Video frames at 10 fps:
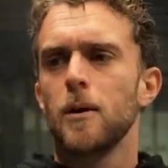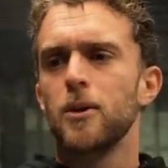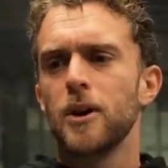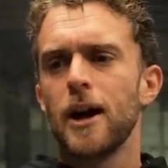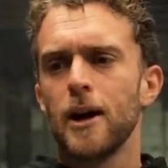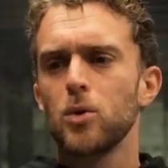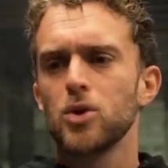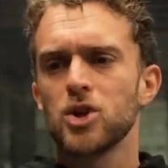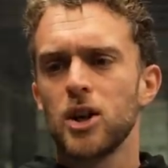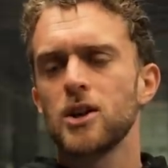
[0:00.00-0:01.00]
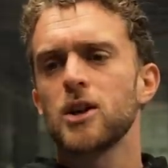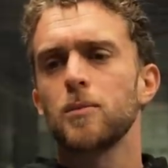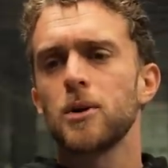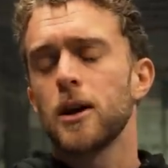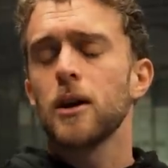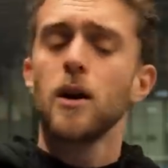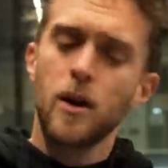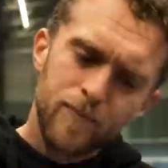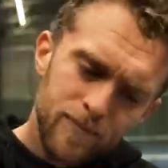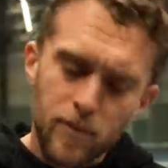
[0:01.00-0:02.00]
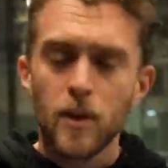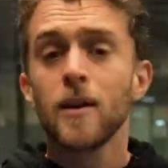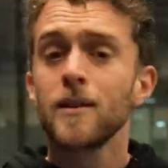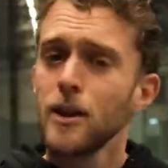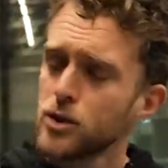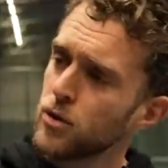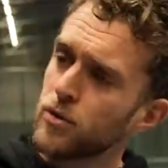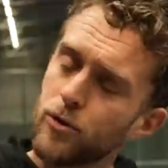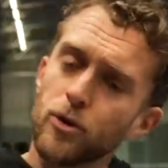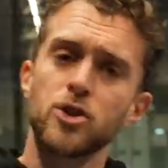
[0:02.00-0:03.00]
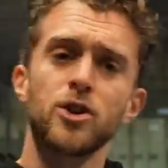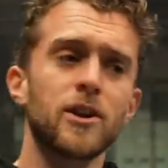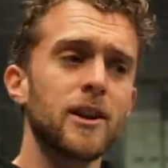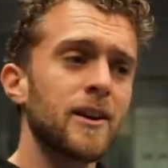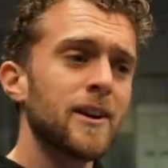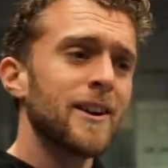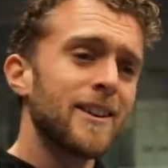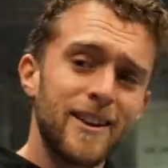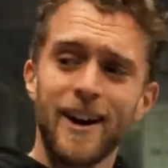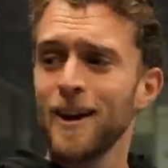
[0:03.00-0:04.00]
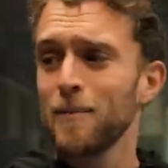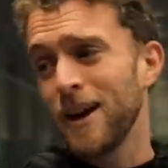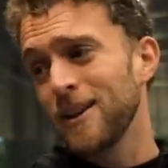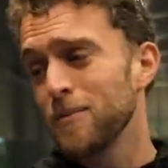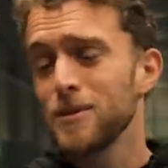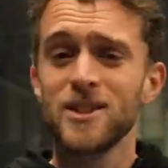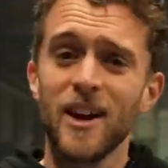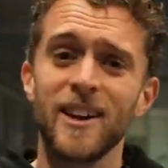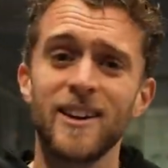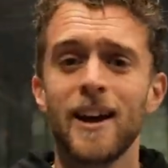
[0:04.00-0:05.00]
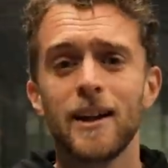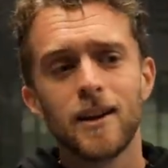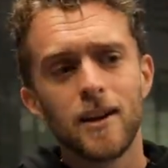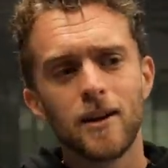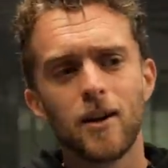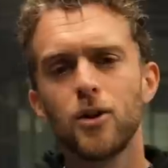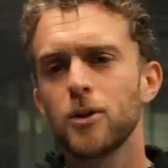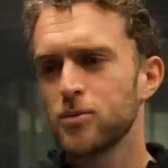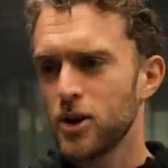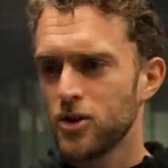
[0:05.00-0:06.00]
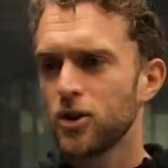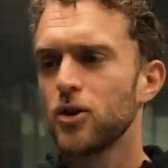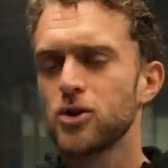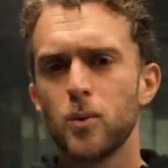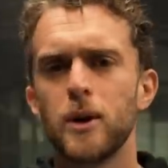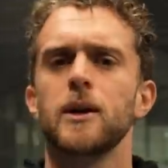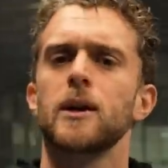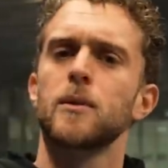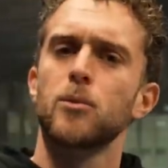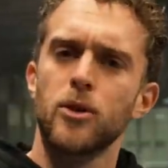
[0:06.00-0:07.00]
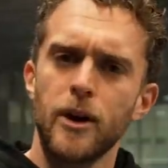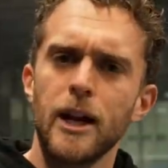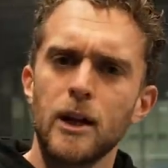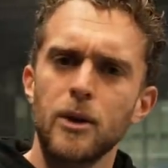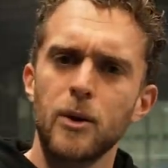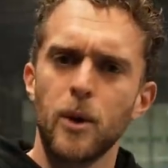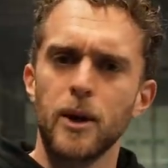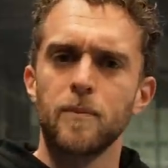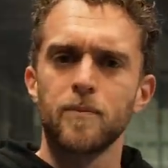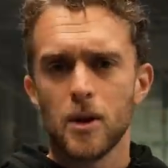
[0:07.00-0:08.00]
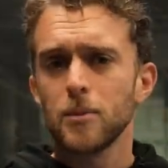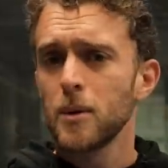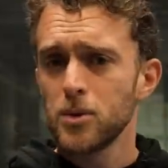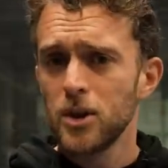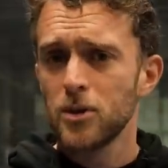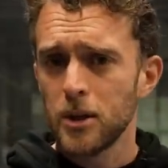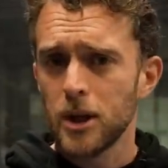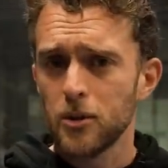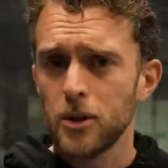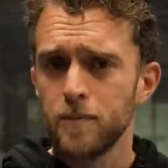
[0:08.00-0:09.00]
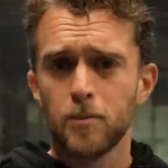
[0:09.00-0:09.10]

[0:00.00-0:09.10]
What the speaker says: but I will say something like, oh, that's unfortunately that I make the mistake. And then all the pressure goes away in a more angry way. Sometimes you need to be angry,